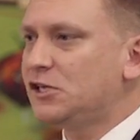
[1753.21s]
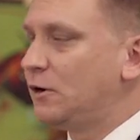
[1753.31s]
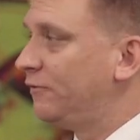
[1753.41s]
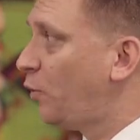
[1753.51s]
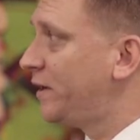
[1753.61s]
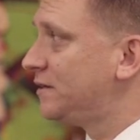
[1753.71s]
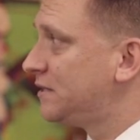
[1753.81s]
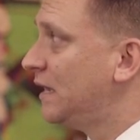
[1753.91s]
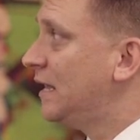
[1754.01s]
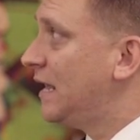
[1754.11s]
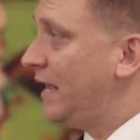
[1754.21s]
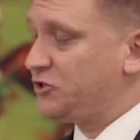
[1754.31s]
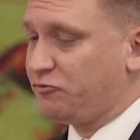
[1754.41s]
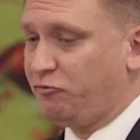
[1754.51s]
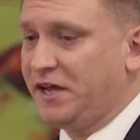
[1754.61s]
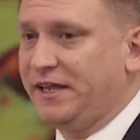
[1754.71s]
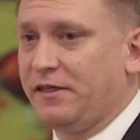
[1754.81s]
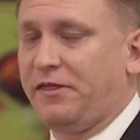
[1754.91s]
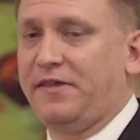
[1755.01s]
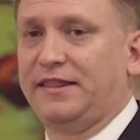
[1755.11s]
So avoidance is really
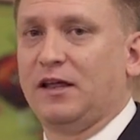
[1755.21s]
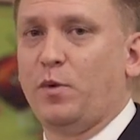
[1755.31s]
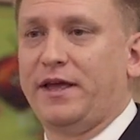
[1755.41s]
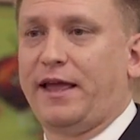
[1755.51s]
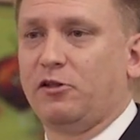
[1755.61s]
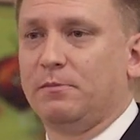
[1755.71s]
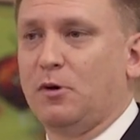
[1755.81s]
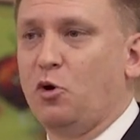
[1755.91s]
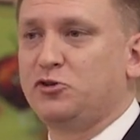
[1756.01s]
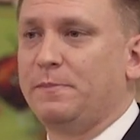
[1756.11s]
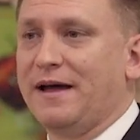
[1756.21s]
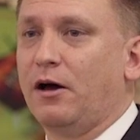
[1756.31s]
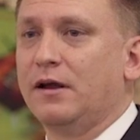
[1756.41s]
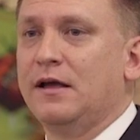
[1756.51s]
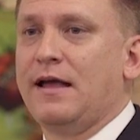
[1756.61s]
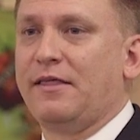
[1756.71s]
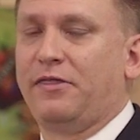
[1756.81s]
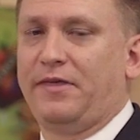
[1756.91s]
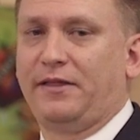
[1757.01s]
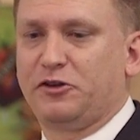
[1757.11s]
the thing that we care the most about, and the
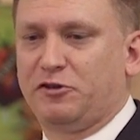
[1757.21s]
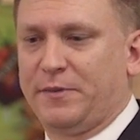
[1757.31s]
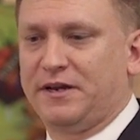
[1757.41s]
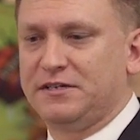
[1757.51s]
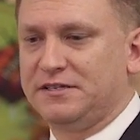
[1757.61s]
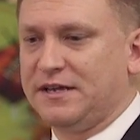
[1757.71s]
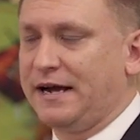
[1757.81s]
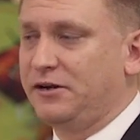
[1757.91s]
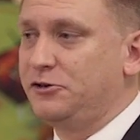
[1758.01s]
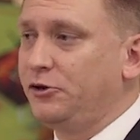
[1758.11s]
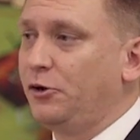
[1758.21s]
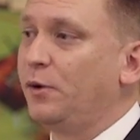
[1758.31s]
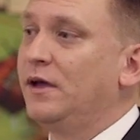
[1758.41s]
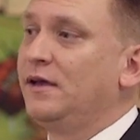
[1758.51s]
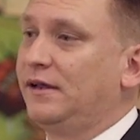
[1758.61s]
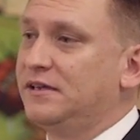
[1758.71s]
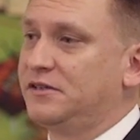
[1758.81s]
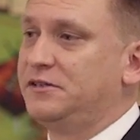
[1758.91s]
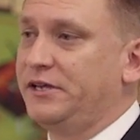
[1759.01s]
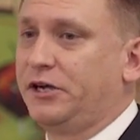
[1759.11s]
thing that treatment is designed to do is
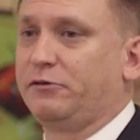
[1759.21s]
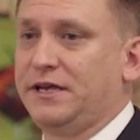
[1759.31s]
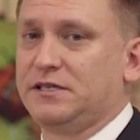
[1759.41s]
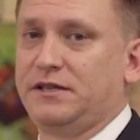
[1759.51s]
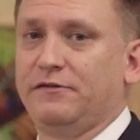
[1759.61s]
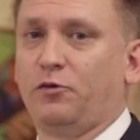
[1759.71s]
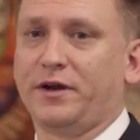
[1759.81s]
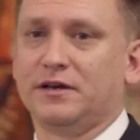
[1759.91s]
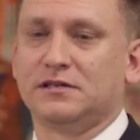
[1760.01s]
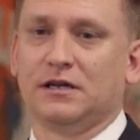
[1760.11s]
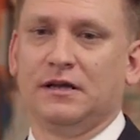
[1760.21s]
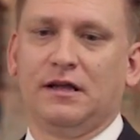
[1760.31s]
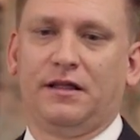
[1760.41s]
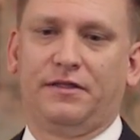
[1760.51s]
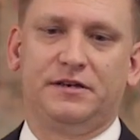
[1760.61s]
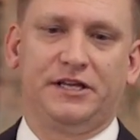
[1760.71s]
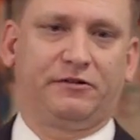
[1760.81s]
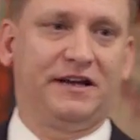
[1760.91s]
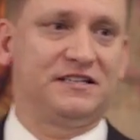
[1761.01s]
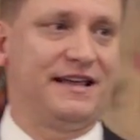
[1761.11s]
to decrease the avoidance. The
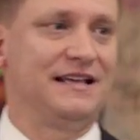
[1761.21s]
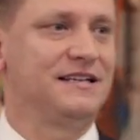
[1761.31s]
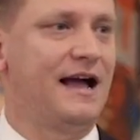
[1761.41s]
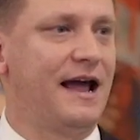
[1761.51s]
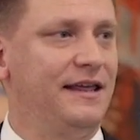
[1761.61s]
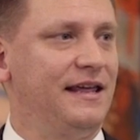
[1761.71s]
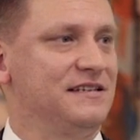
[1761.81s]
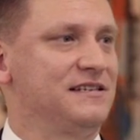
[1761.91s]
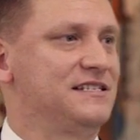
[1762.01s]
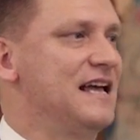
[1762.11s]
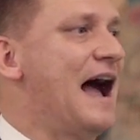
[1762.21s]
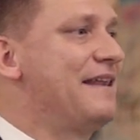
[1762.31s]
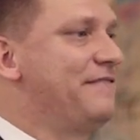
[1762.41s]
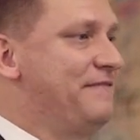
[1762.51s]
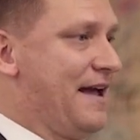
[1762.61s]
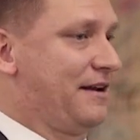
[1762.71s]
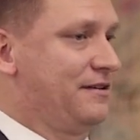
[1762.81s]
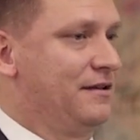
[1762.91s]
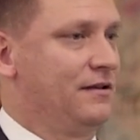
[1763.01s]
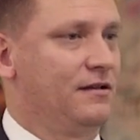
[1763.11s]
decrease in anxiety is a side
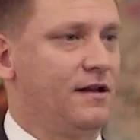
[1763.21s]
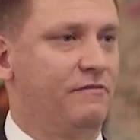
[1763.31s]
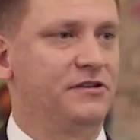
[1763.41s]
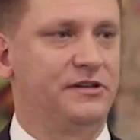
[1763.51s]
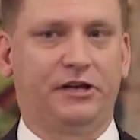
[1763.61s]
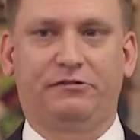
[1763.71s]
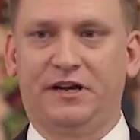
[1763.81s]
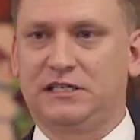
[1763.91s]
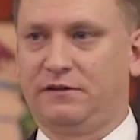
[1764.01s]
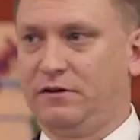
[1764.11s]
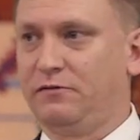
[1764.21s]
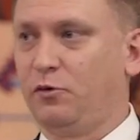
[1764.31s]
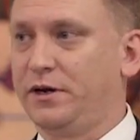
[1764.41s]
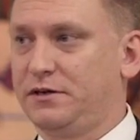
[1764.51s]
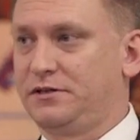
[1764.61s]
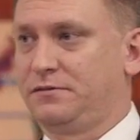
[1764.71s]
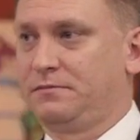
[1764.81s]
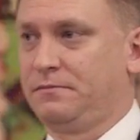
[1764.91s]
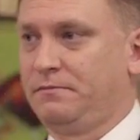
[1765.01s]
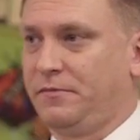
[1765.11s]
effect of the decrease of an avoidance.
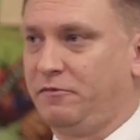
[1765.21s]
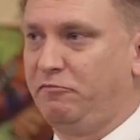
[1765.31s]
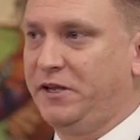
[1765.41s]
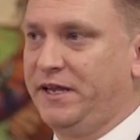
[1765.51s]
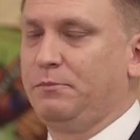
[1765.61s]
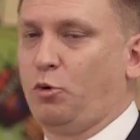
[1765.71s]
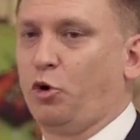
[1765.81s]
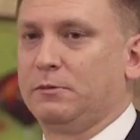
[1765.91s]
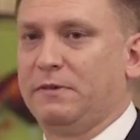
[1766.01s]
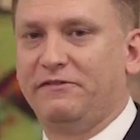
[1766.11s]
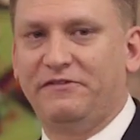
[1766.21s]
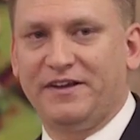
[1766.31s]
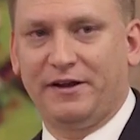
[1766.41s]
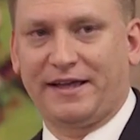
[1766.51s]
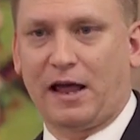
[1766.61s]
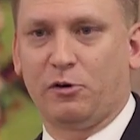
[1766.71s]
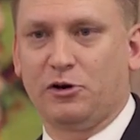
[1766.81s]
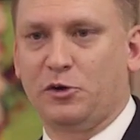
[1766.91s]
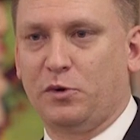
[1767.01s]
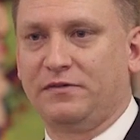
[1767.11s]
Really important, but very
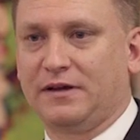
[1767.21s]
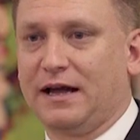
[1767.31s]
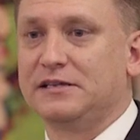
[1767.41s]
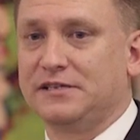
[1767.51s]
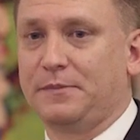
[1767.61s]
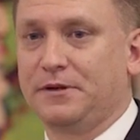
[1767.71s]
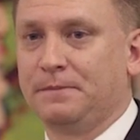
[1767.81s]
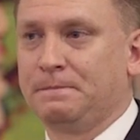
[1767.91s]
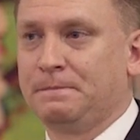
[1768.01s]
counterintuitive concept.